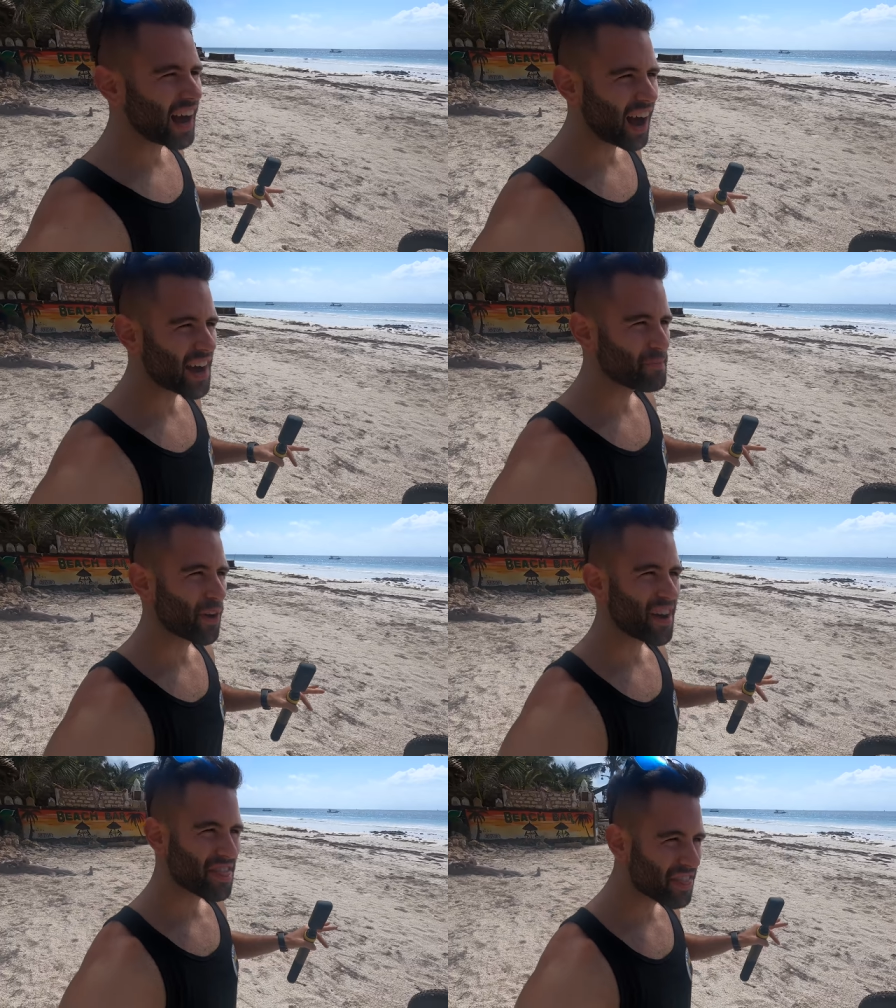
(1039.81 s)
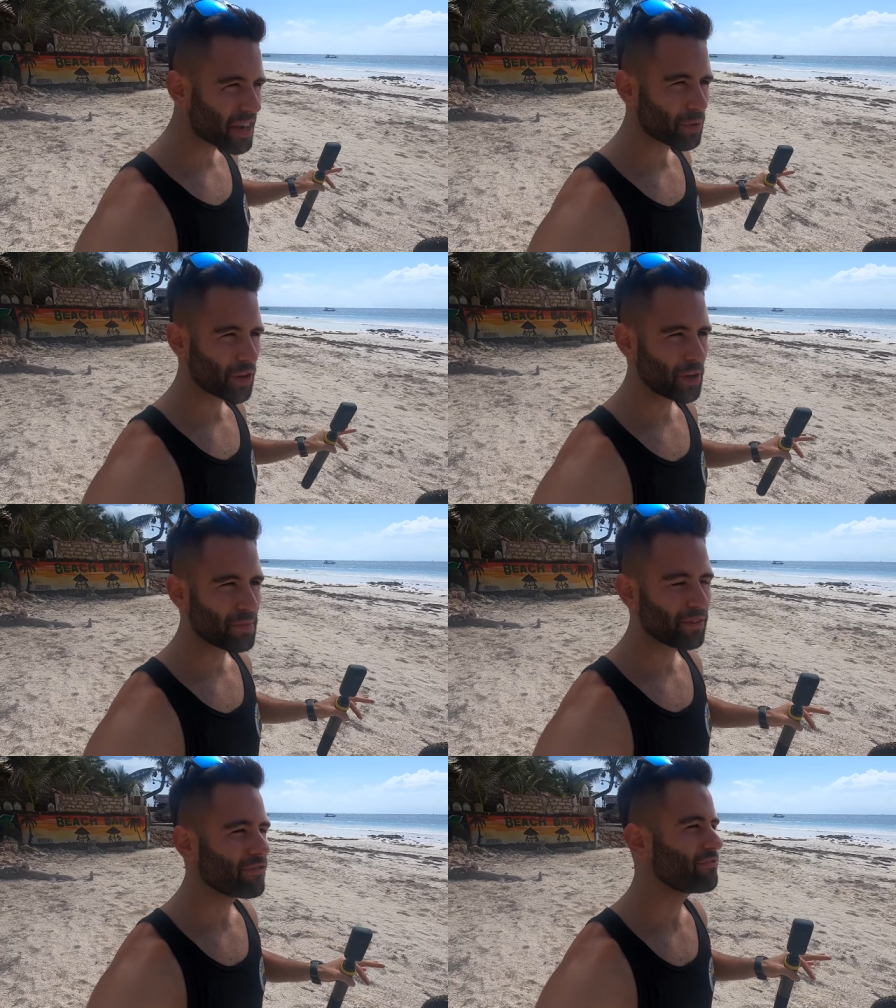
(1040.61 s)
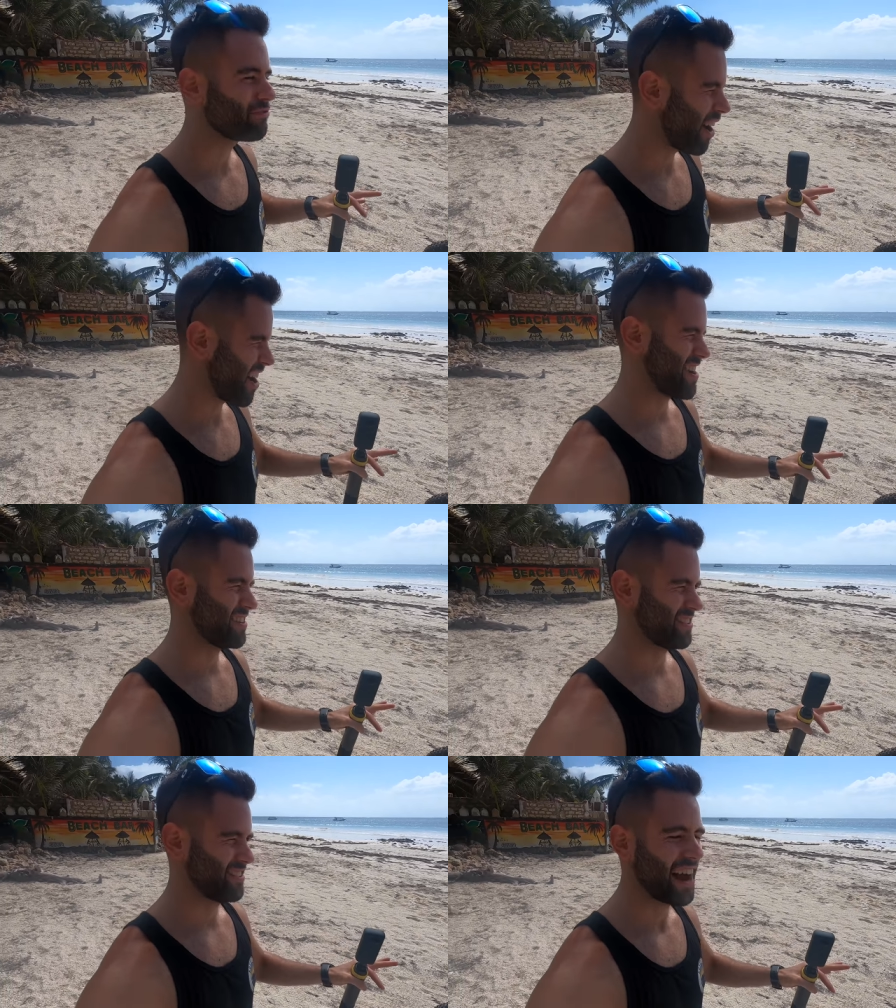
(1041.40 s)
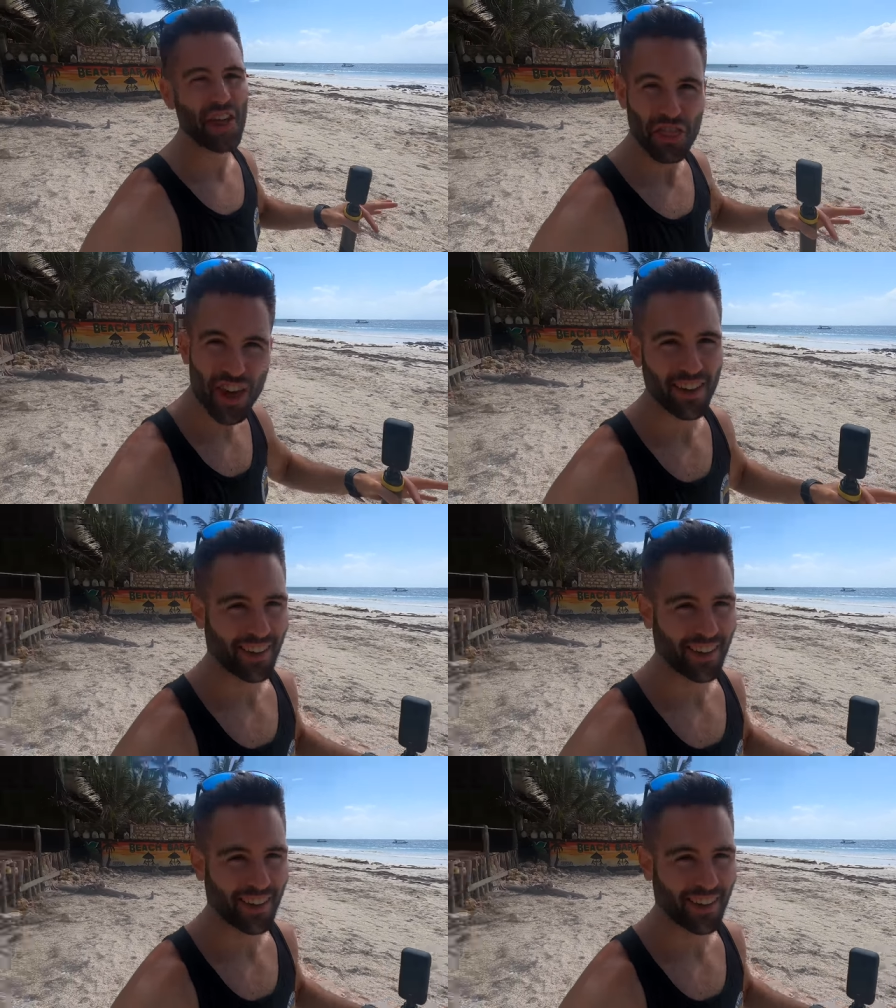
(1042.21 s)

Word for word: high, but I think we're gonna be fine. I think.